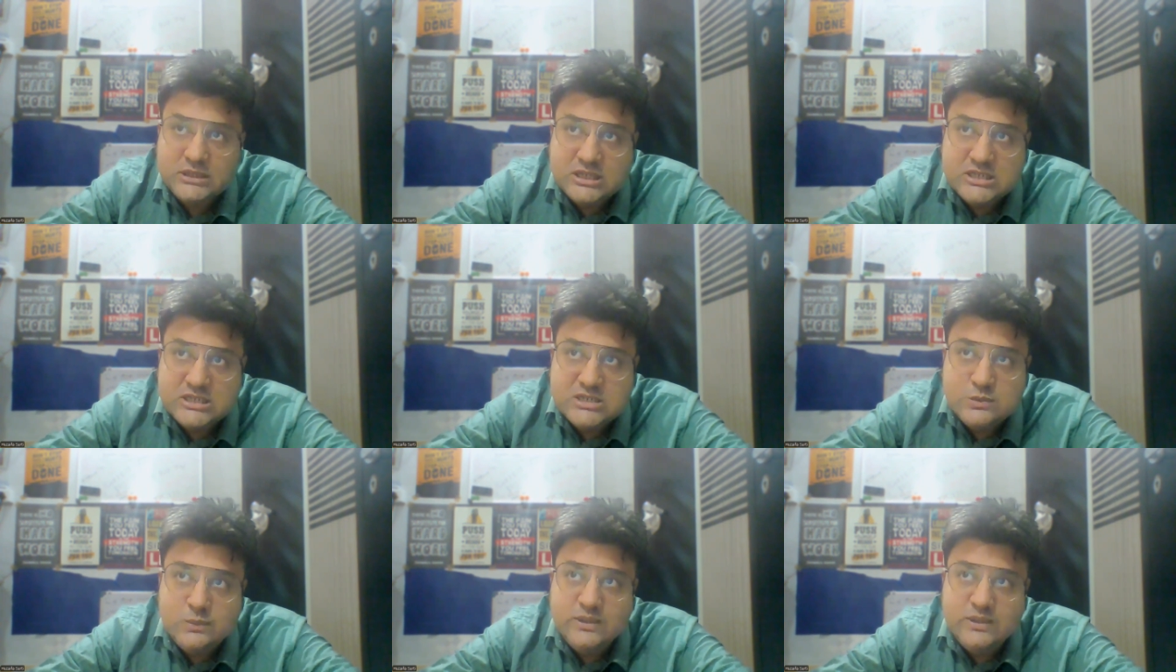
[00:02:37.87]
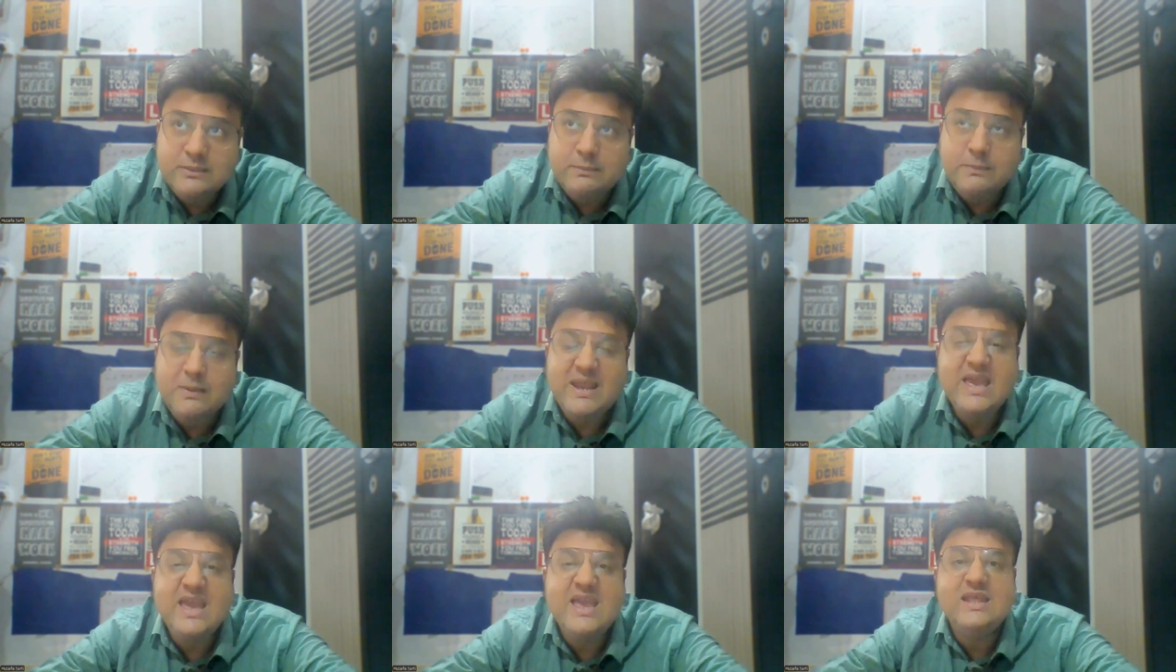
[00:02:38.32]
just
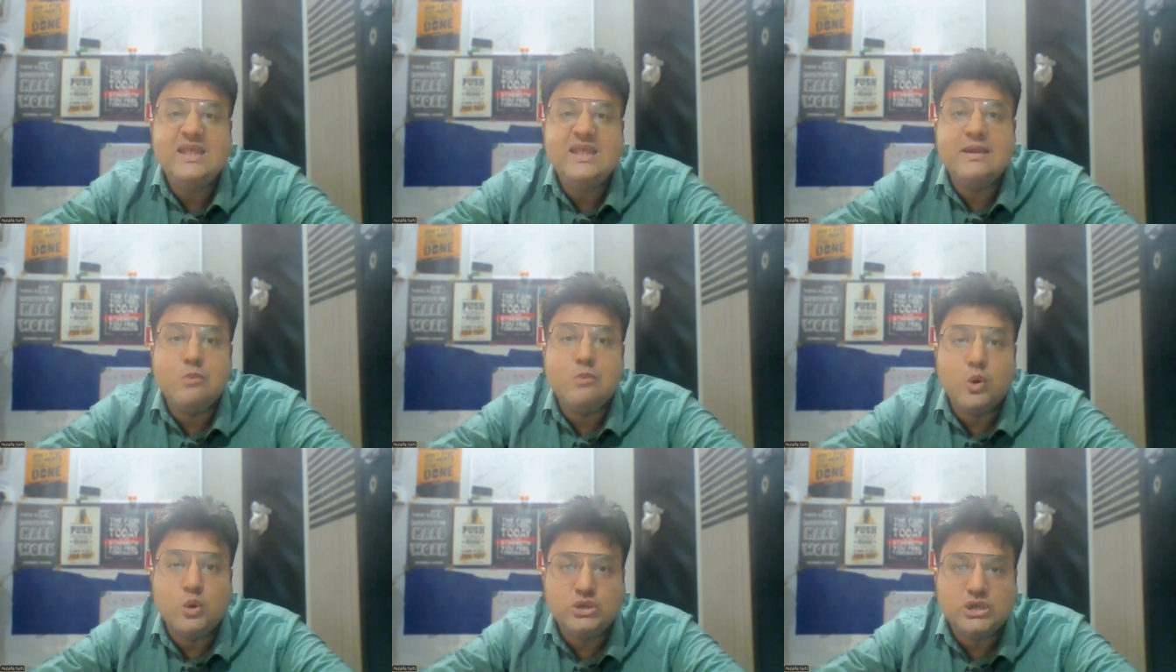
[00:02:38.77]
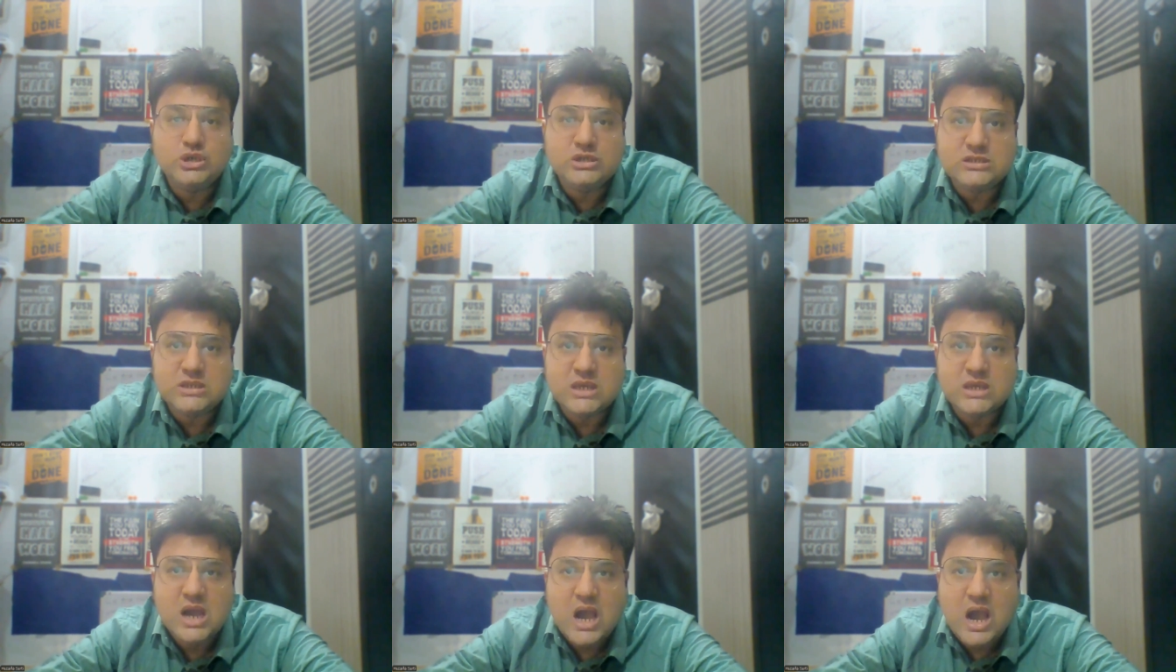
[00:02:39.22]
with playing
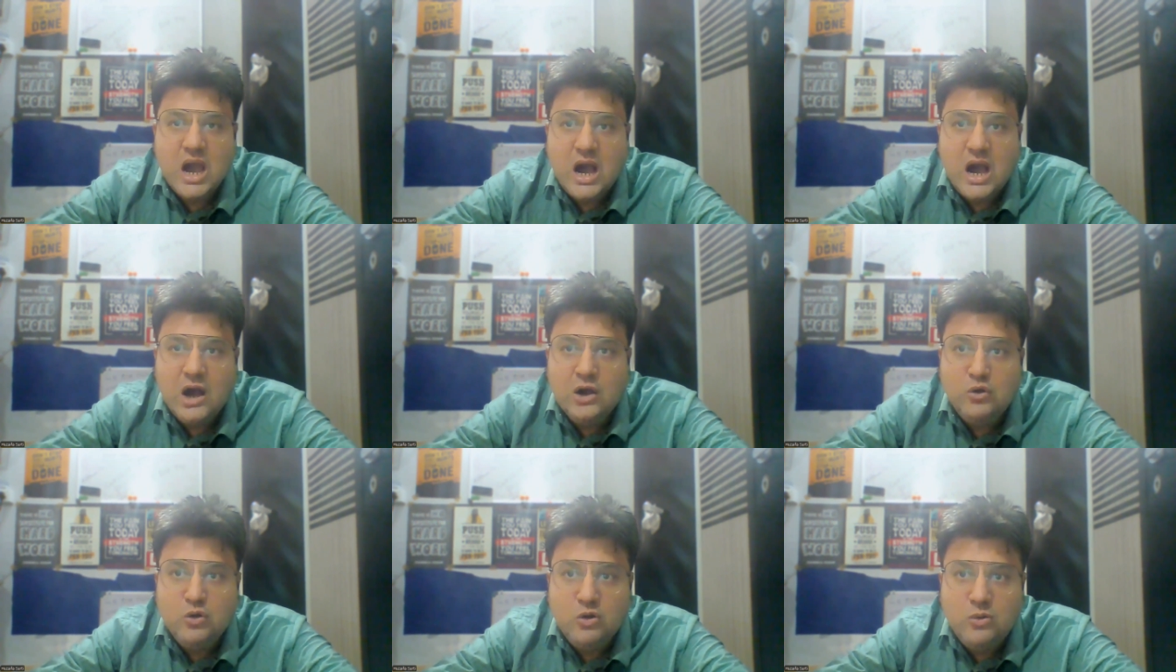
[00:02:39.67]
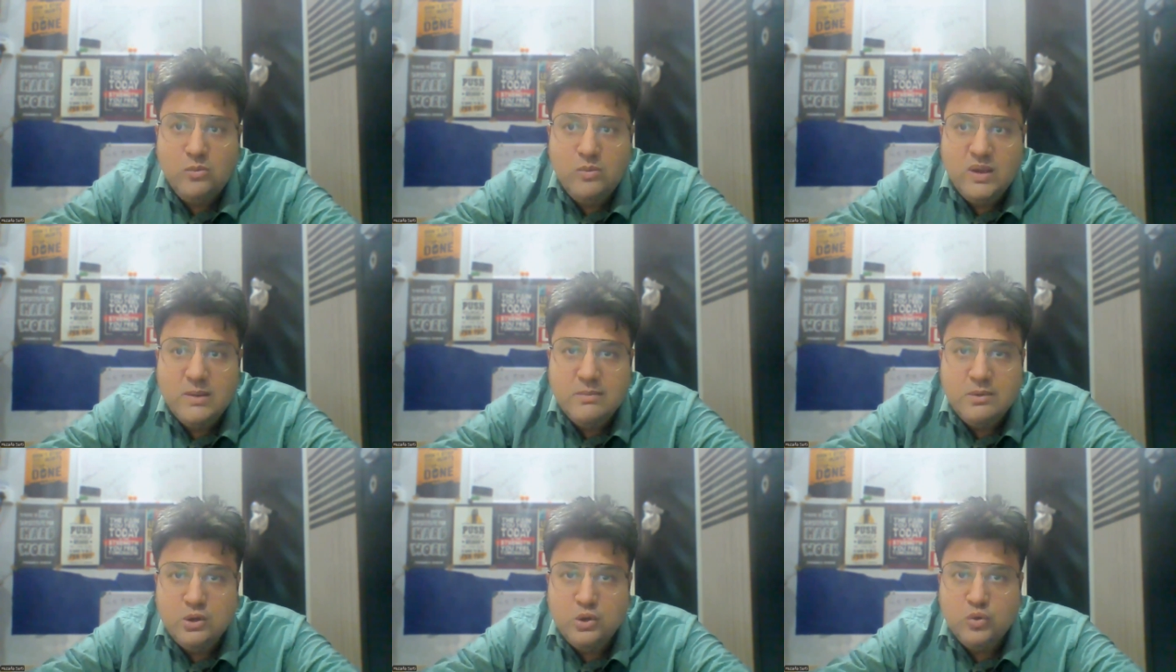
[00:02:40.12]
emotions, how you will
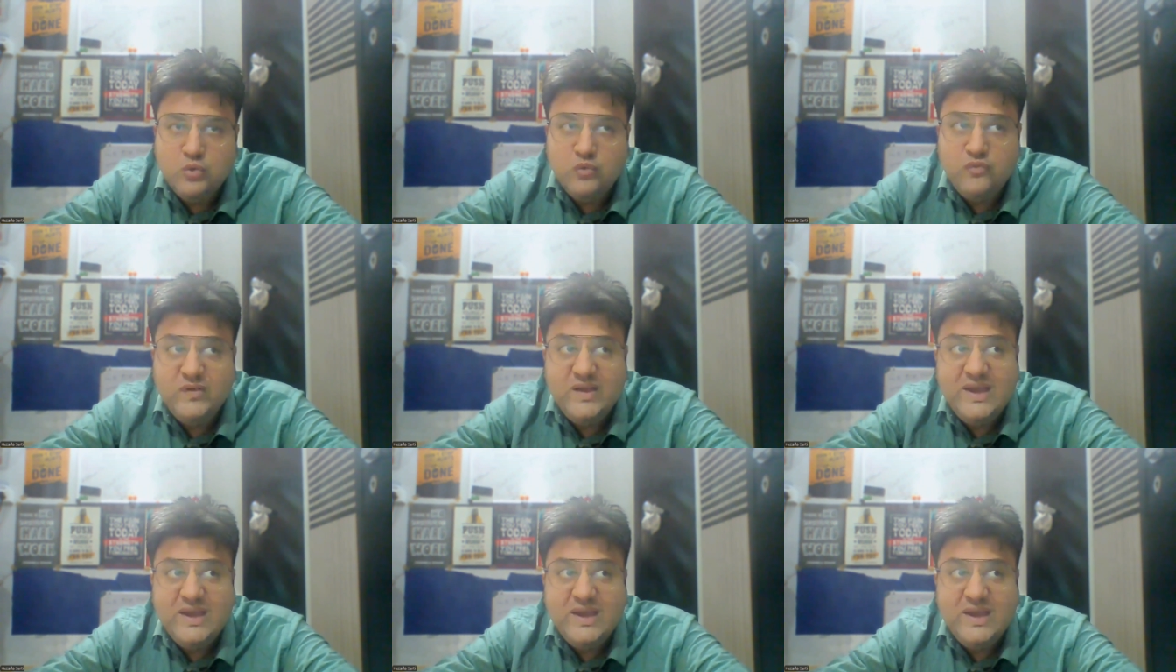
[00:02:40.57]
be able to